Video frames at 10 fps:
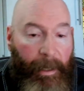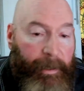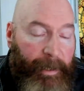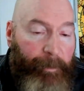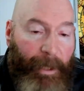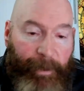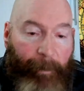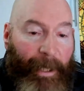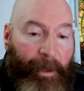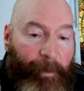And sometimes
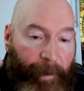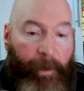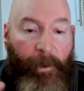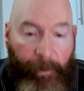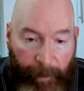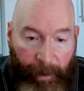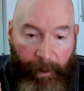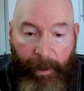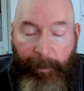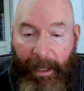they make them thicker or
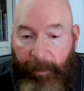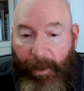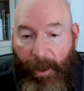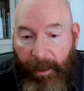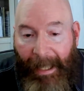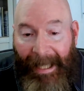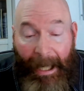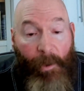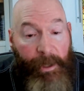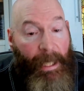thinner depending upon
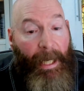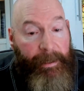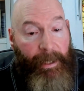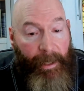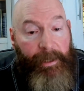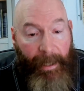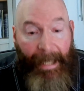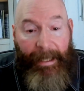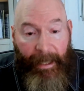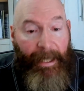how exact it is,
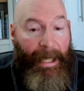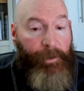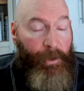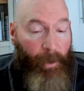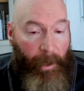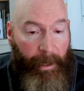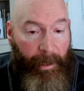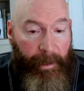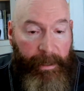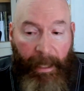aka how strong it
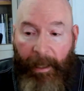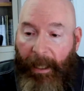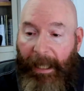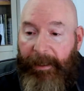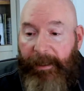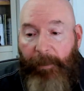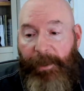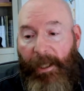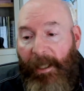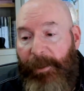is. And
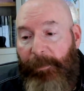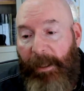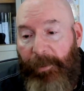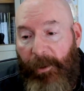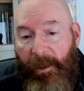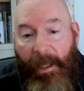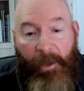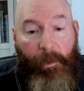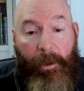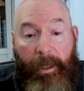sometimes people
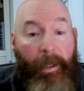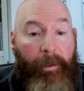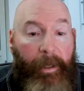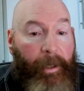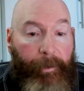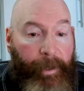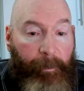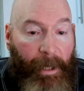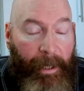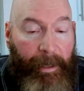will color code
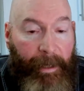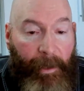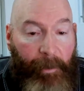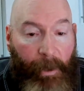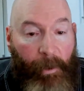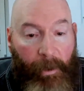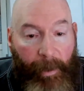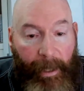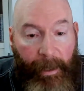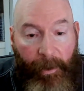them like, blue or
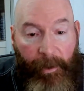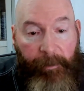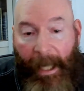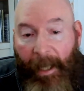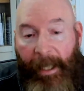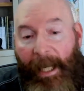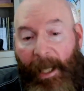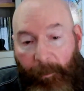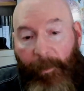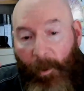green are the
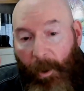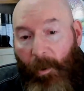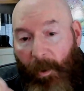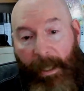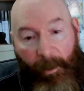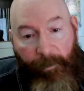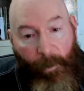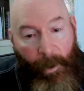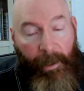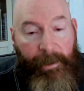quote unquote
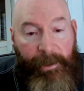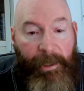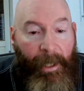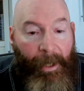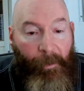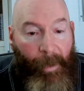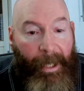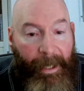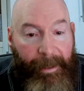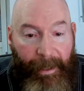helpful ones.
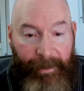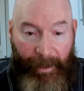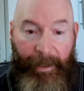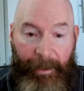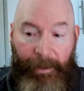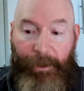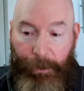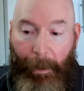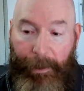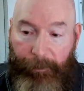Red is the
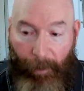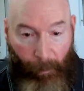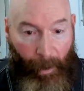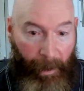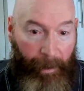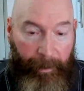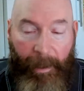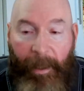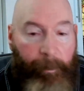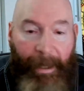stressful one.
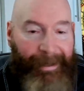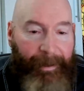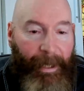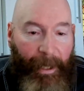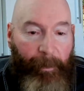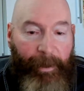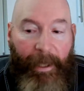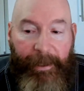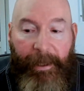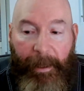but
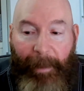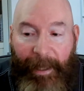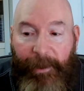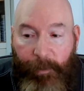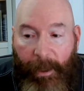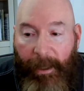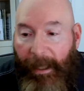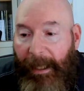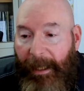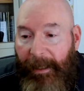it's, but that's
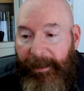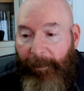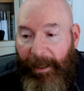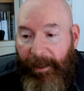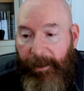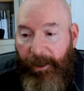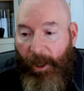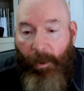really something that's